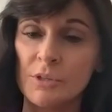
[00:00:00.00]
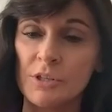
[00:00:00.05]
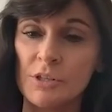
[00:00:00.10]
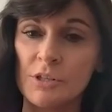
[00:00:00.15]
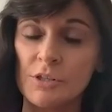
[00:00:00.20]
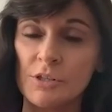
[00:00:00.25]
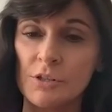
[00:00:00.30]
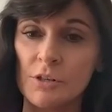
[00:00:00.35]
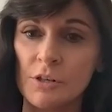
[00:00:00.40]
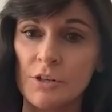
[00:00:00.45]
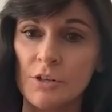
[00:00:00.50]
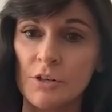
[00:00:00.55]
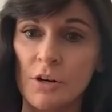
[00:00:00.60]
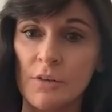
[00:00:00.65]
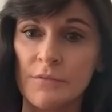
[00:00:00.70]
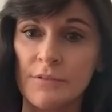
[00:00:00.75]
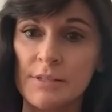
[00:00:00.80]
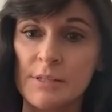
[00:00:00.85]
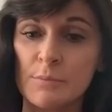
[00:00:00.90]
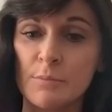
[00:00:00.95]
we started
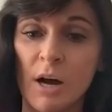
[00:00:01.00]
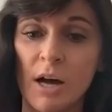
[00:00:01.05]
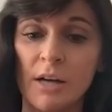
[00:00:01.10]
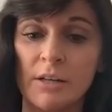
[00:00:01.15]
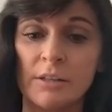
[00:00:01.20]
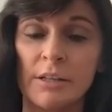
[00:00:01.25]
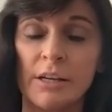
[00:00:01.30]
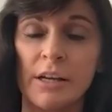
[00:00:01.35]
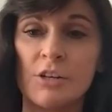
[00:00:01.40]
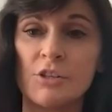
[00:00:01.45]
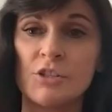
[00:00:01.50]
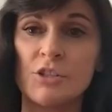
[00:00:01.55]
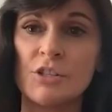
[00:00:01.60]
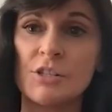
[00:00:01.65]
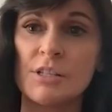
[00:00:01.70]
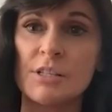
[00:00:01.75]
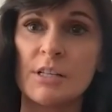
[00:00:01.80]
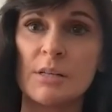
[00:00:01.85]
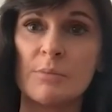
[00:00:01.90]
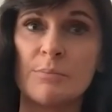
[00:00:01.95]
off as a modeling
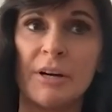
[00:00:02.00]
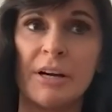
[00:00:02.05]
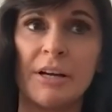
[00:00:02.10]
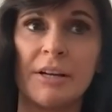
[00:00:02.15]
agency,